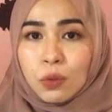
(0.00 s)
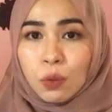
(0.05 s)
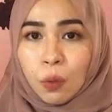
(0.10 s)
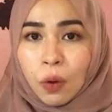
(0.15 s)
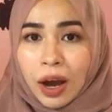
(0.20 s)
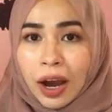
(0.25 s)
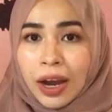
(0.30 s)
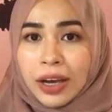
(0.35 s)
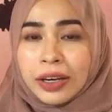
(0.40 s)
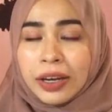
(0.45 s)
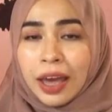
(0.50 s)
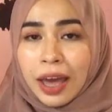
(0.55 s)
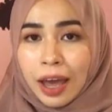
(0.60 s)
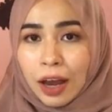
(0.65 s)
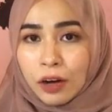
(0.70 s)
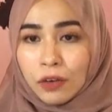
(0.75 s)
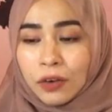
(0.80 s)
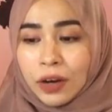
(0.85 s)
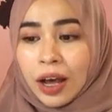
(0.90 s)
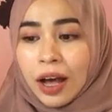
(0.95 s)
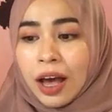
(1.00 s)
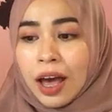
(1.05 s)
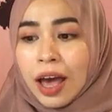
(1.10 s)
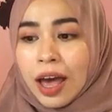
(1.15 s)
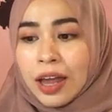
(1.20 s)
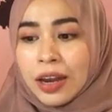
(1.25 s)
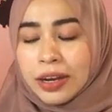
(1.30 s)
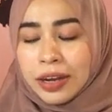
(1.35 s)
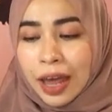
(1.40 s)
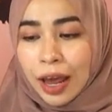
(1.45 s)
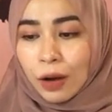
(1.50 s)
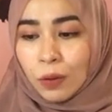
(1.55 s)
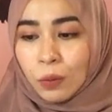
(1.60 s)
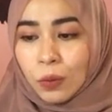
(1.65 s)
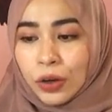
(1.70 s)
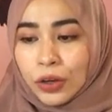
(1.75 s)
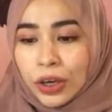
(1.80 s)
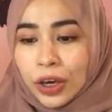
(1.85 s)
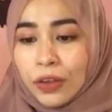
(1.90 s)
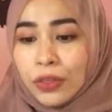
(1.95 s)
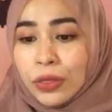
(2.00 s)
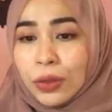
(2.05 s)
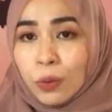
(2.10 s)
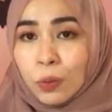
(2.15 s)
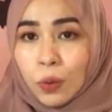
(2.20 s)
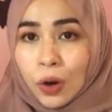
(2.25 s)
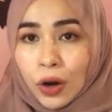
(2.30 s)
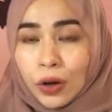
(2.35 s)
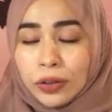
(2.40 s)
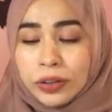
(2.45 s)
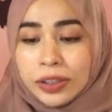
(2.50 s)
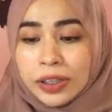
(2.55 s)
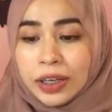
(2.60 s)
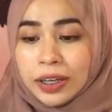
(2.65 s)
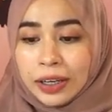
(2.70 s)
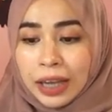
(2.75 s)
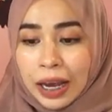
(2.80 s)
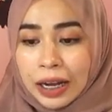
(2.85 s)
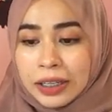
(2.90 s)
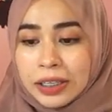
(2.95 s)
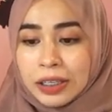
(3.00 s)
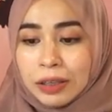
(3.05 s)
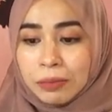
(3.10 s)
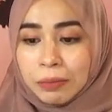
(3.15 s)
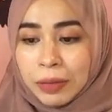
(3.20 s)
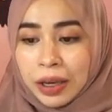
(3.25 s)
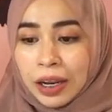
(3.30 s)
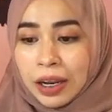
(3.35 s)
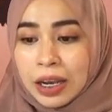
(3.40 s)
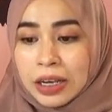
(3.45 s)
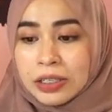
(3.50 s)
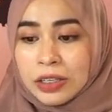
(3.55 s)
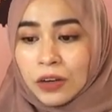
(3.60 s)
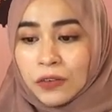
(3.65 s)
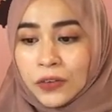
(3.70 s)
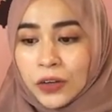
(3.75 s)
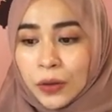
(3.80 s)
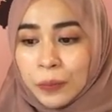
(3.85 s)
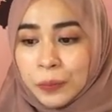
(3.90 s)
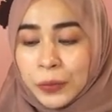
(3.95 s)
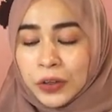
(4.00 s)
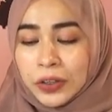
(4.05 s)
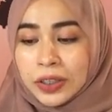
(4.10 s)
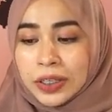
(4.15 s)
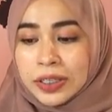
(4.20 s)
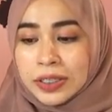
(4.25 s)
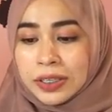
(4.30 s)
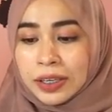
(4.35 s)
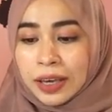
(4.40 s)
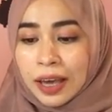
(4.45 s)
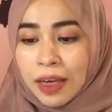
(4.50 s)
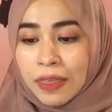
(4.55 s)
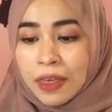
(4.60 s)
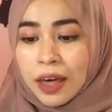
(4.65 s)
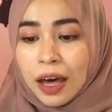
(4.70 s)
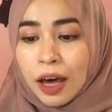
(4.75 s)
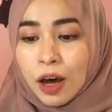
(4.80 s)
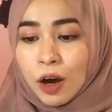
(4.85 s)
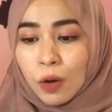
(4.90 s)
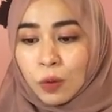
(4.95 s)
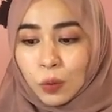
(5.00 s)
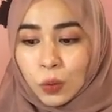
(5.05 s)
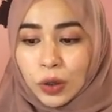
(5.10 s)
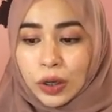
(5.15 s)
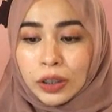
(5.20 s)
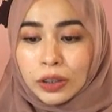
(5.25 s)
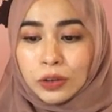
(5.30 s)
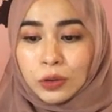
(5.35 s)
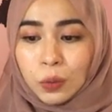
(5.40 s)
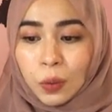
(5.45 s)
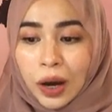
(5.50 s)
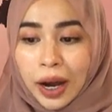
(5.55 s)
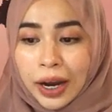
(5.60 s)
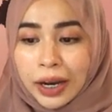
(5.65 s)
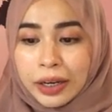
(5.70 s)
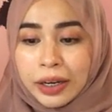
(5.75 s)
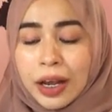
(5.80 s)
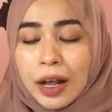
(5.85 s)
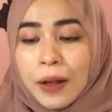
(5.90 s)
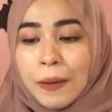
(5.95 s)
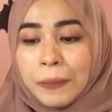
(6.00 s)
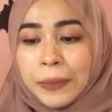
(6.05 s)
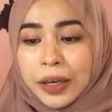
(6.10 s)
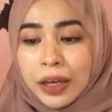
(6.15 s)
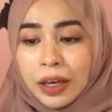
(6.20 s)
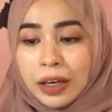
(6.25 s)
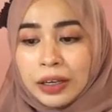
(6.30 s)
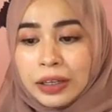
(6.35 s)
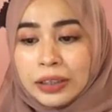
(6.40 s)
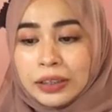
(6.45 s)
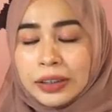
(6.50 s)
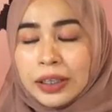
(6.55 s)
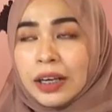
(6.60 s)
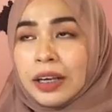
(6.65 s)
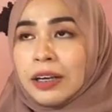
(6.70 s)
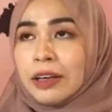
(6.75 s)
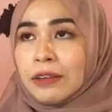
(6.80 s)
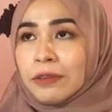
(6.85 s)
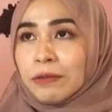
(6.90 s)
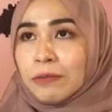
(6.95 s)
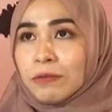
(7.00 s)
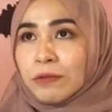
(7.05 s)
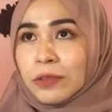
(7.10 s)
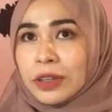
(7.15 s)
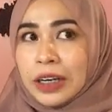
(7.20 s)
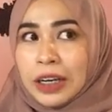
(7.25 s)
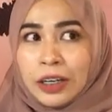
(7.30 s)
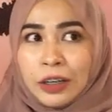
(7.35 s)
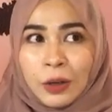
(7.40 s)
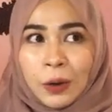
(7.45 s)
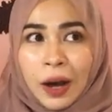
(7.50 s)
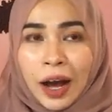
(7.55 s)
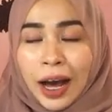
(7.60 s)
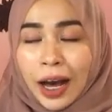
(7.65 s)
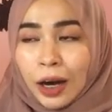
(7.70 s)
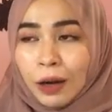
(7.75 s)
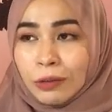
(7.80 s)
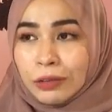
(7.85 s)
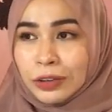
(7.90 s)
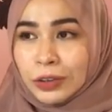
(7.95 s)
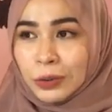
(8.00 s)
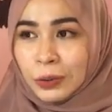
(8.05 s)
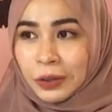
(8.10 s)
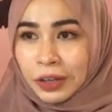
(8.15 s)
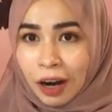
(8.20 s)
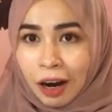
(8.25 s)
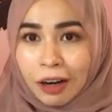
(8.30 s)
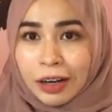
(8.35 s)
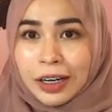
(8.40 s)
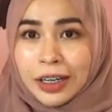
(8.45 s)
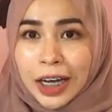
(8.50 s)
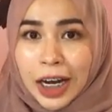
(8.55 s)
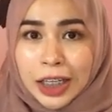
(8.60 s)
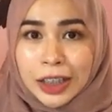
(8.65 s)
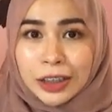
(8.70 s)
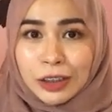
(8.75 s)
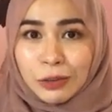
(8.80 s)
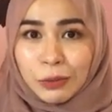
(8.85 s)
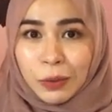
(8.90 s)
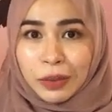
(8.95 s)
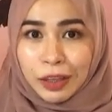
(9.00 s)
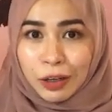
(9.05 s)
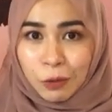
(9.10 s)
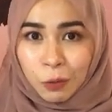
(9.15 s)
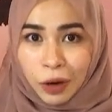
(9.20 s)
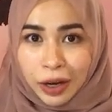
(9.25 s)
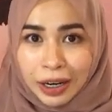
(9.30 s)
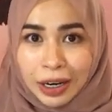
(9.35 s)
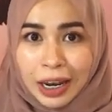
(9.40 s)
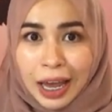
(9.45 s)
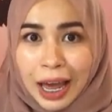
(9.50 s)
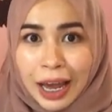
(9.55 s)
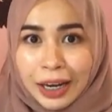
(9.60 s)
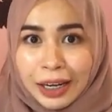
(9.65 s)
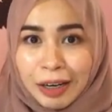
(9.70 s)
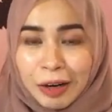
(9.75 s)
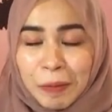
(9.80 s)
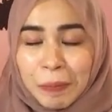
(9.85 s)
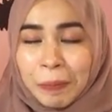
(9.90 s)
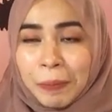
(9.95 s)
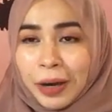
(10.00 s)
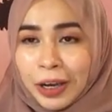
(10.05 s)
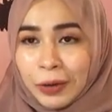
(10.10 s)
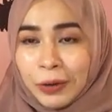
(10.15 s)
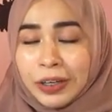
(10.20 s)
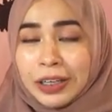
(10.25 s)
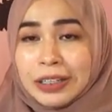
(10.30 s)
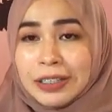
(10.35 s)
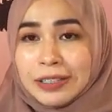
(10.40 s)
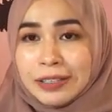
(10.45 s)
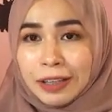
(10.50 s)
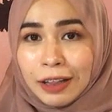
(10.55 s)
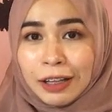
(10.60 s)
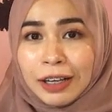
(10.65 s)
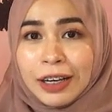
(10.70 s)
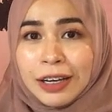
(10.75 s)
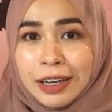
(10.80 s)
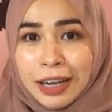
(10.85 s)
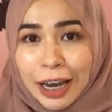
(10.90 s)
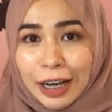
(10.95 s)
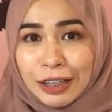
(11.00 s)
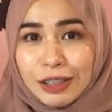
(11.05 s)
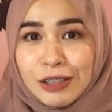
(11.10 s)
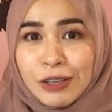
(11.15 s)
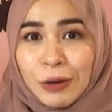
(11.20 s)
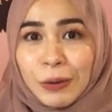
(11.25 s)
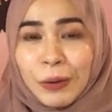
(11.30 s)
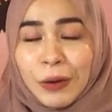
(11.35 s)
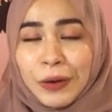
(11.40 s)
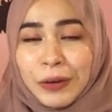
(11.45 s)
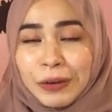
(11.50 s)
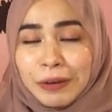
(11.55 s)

wide area network in the world, connecting millions of computers together worldwide. Because in your house, you are connected within one LAN, but you can still connect to